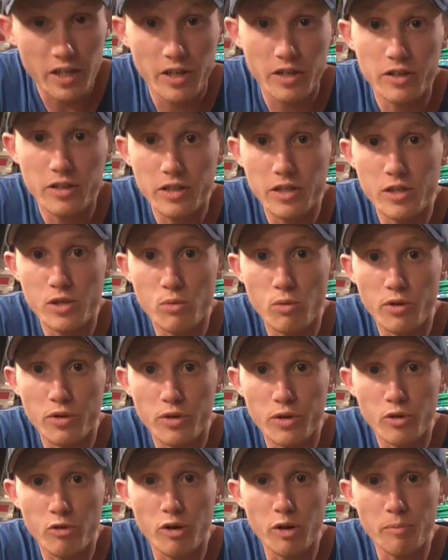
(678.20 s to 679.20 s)
here is where the
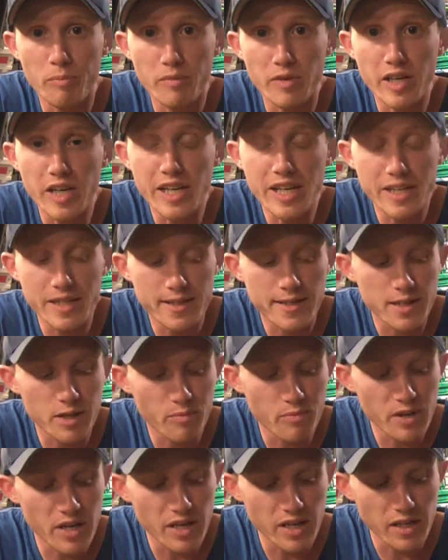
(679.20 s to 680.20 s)
grip needs to
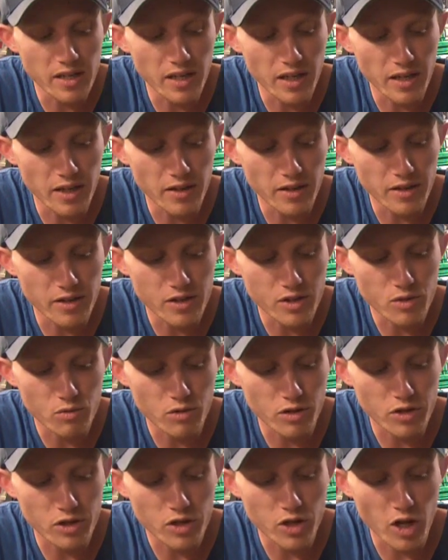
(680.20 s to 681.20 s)
be, and this is
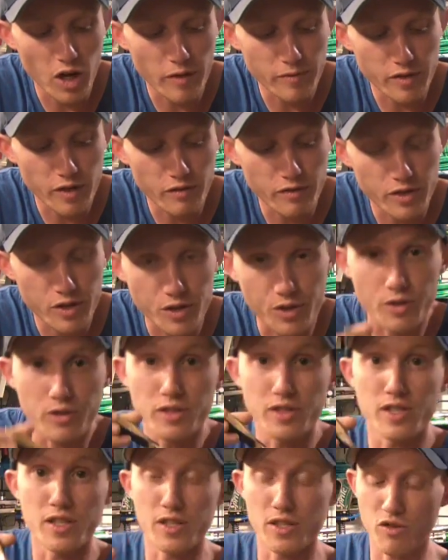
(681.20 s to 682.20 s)
where it stops. Obviously you
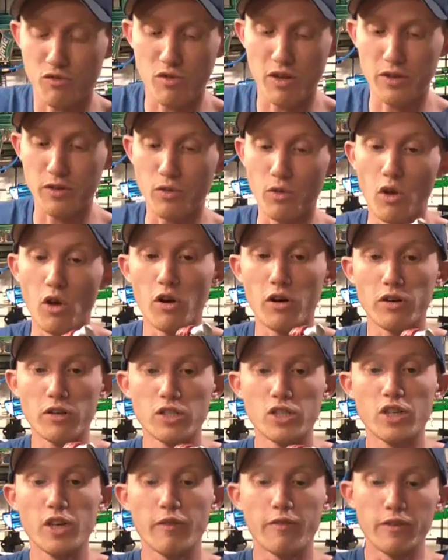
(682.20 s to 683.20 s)
can see it's a rather
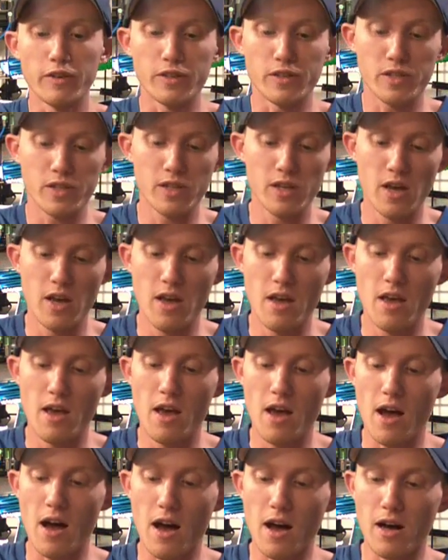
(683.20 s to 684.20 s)
large difference.
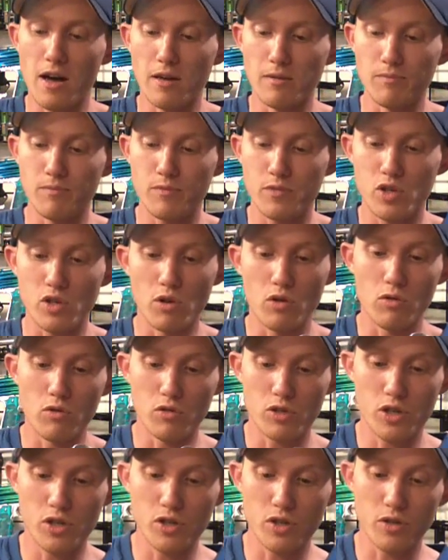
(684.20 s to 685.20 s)
So
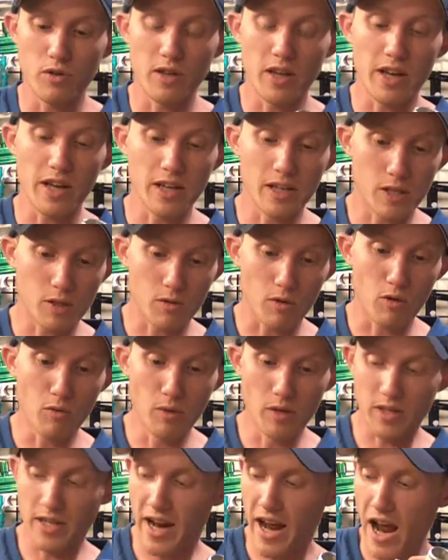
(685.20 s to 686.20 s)
just due to that, it's
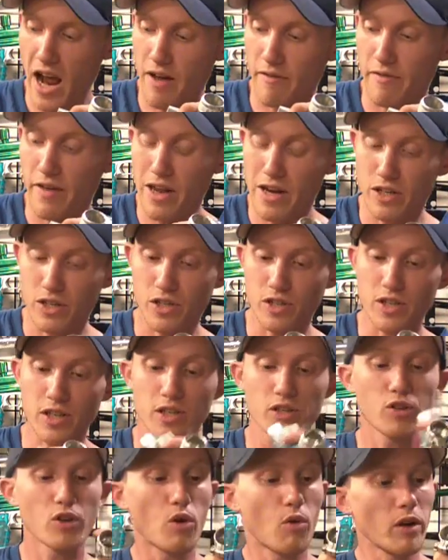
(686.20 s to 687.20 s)
almost a ½ inch. It's
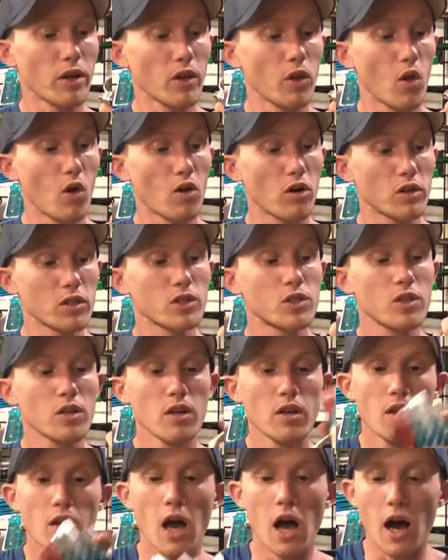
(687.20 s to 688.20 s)
actually quite large.
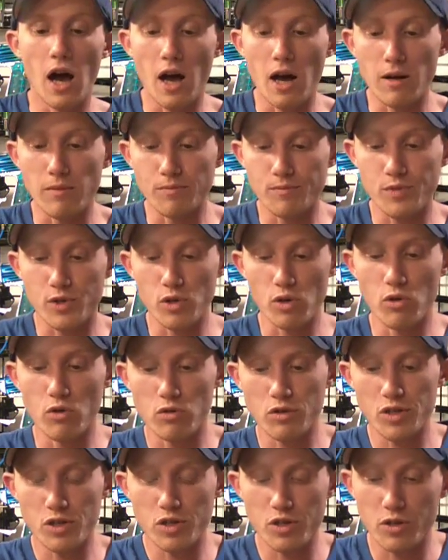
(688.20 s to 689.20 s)
So
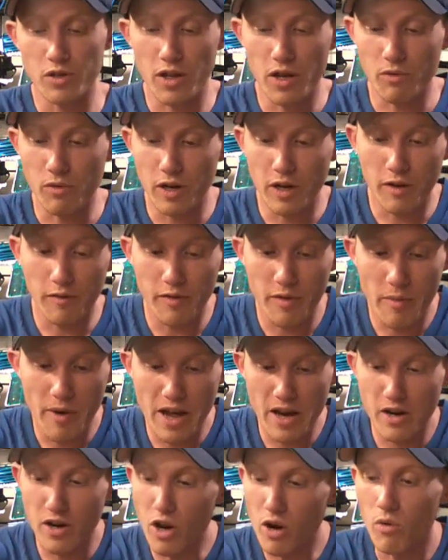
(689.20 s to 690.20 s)
just due to that right off the
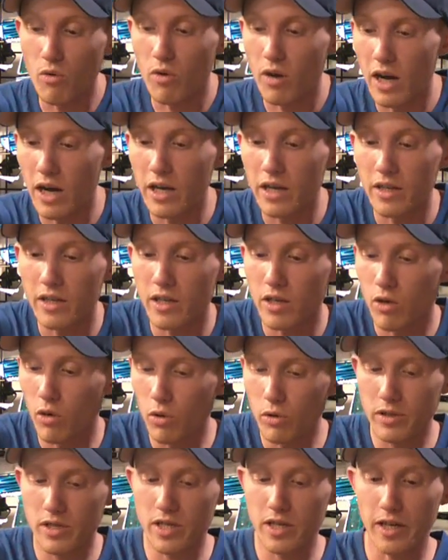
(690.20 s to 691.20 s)
bat, no. The
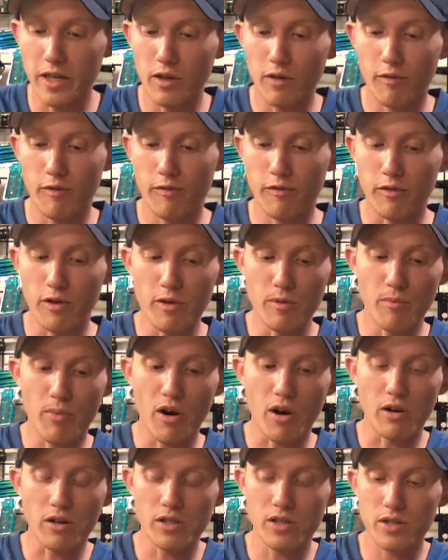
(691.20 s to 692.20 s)
old style front
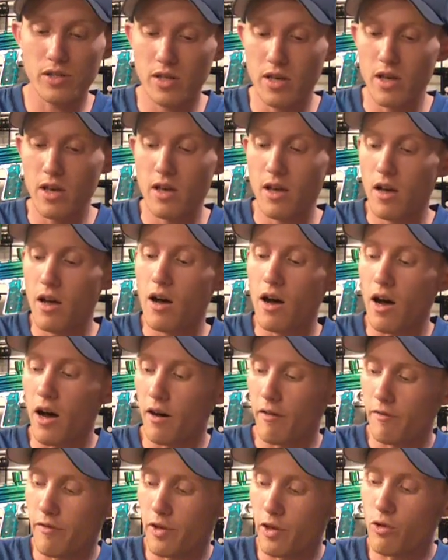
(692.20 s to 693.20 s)
parts
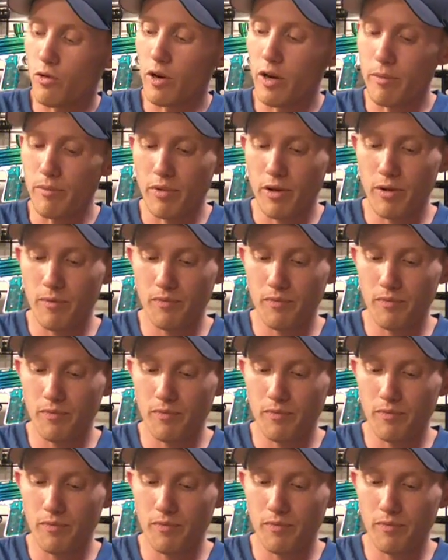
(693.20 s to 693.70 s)
of the grip,